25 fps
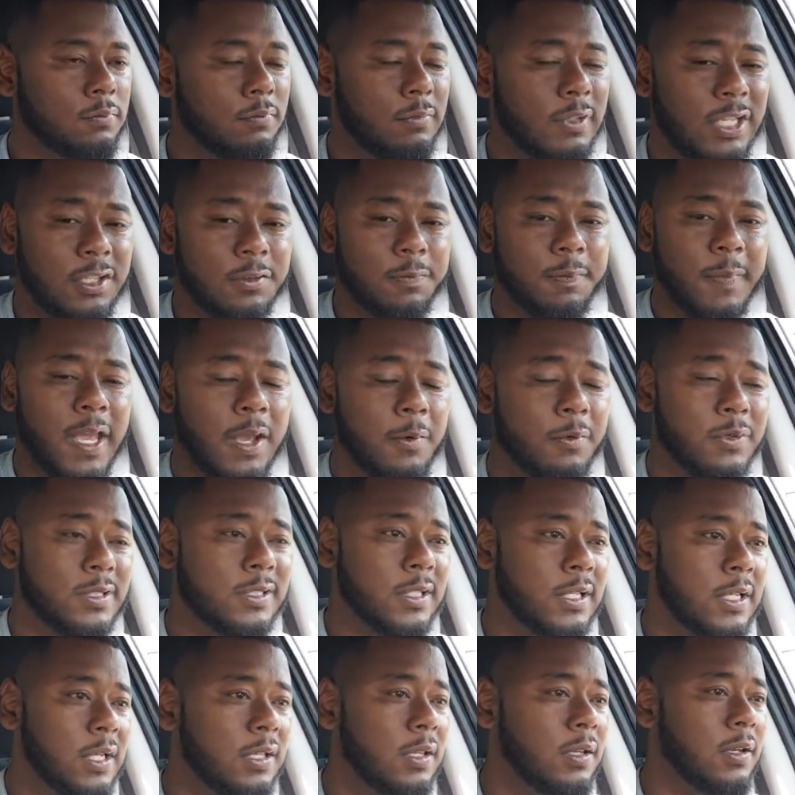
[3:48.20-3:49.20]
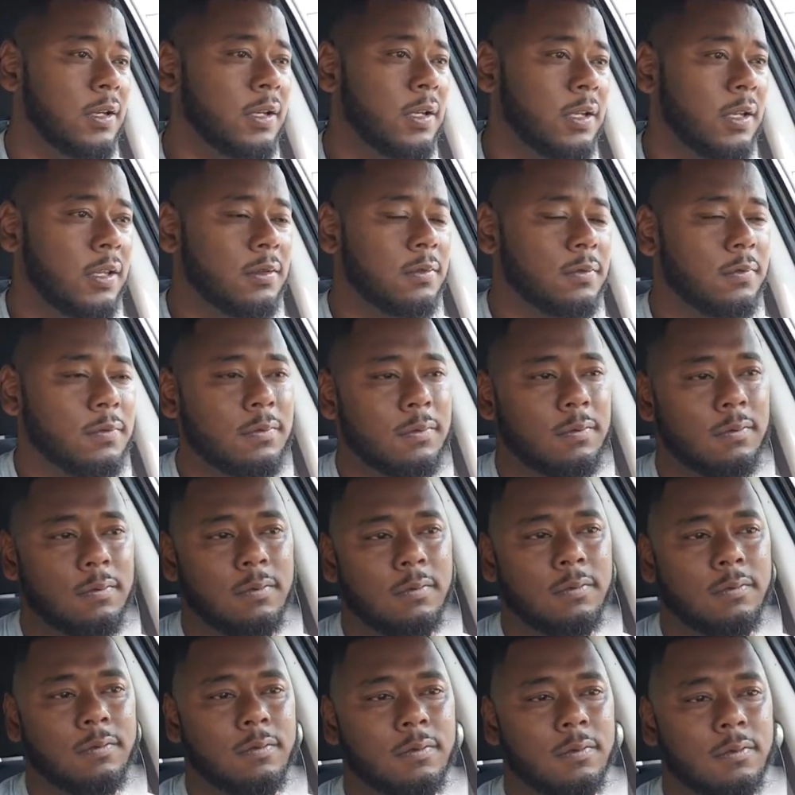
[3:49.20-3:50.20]
This man was killing it.
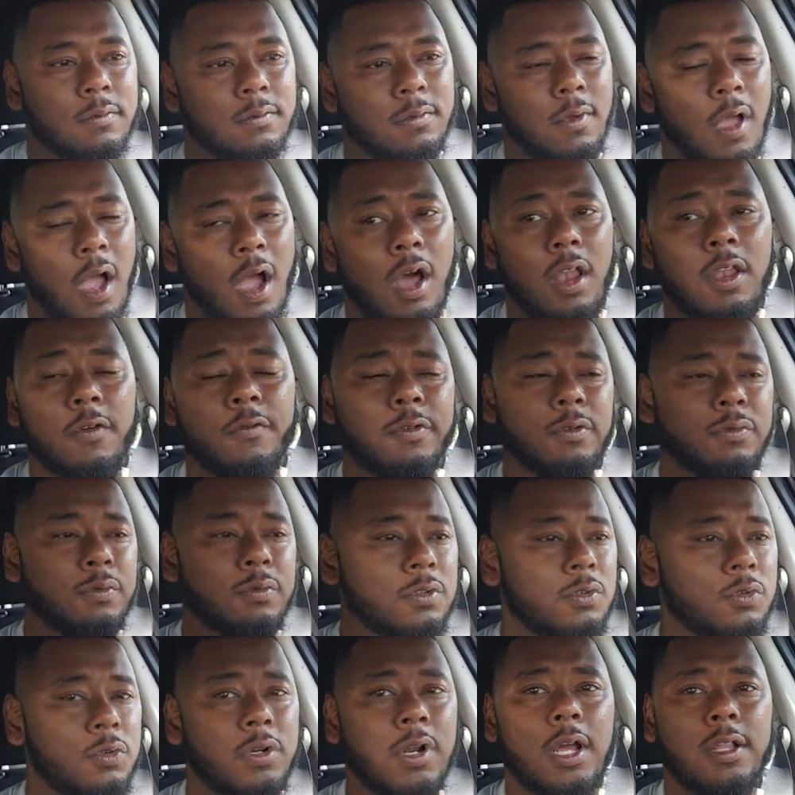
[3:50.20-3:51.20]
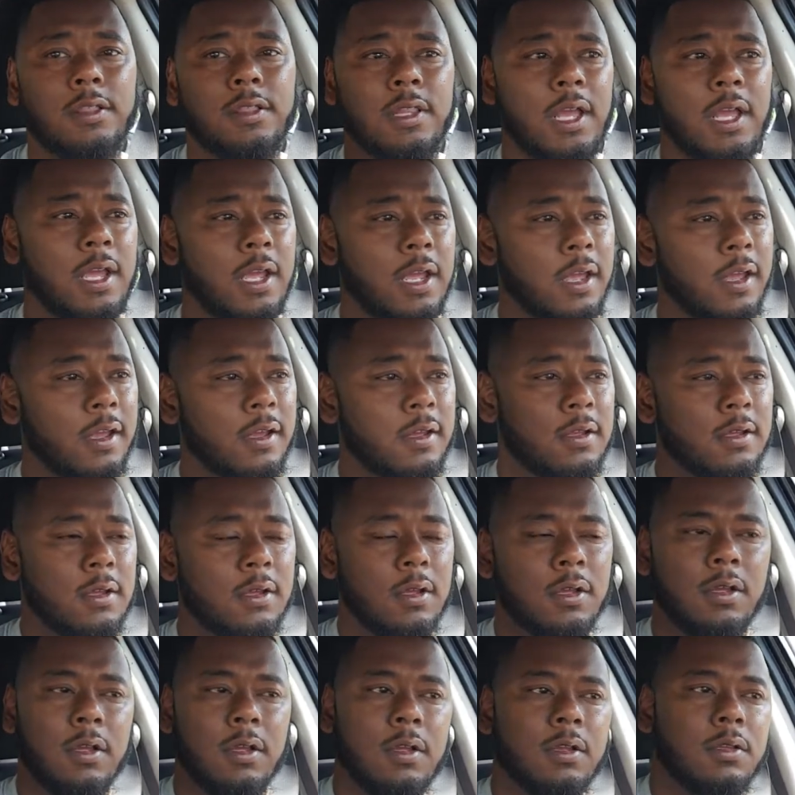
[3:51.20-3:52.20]
All of us were doing our thing. You know
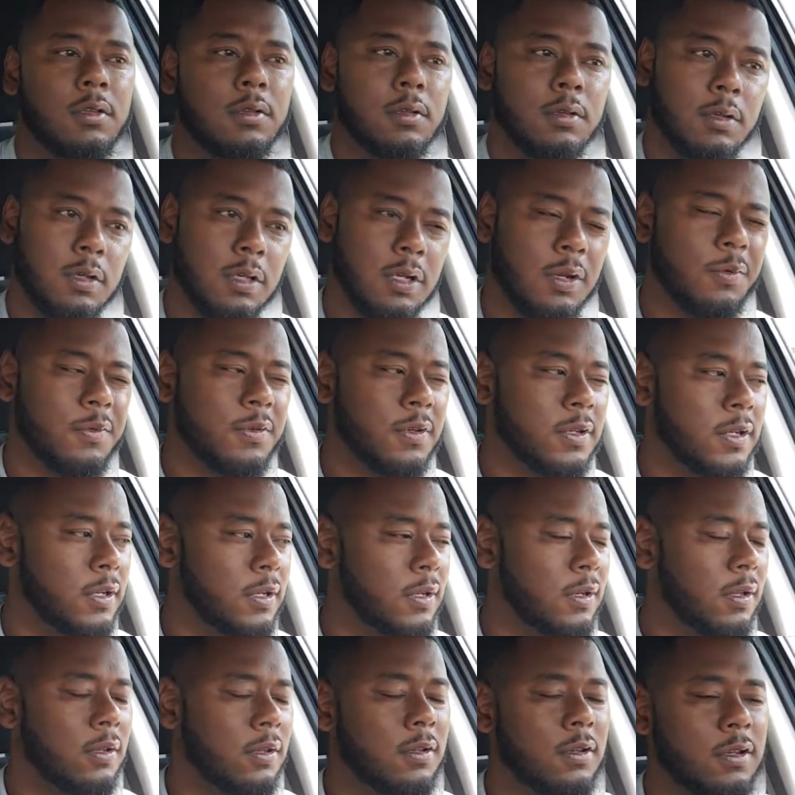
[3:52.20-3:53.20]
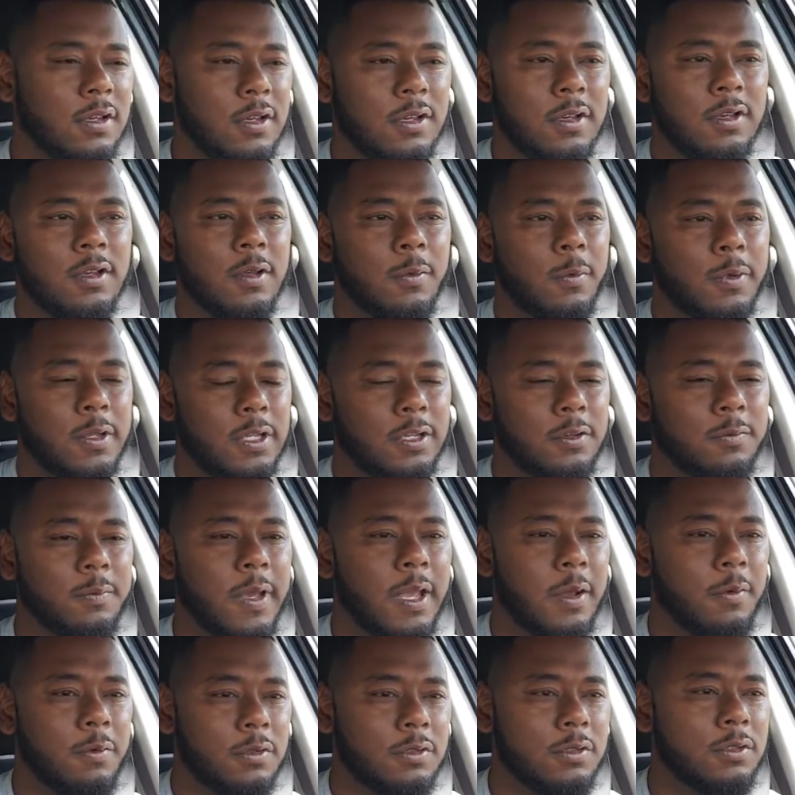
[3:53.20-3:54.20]
what I'm saying? This
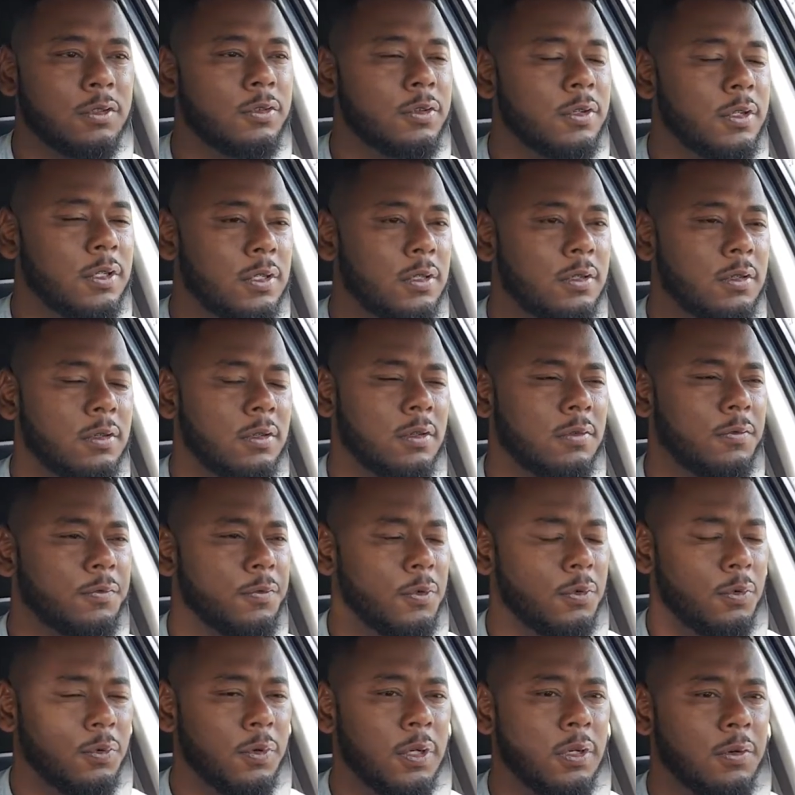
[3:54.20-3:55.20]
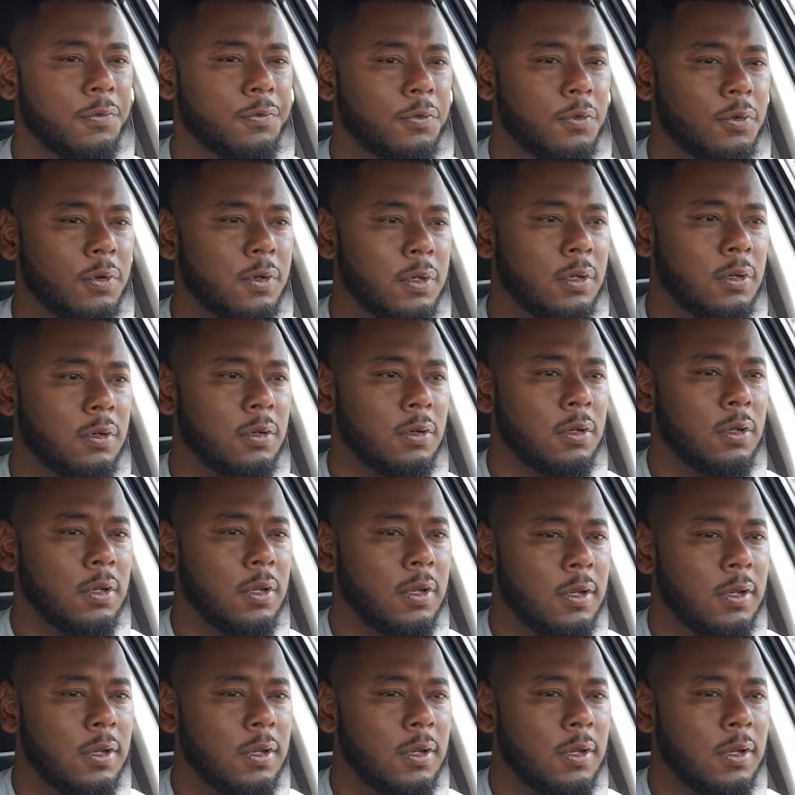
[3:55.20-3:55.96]
man was doing it for real, for real.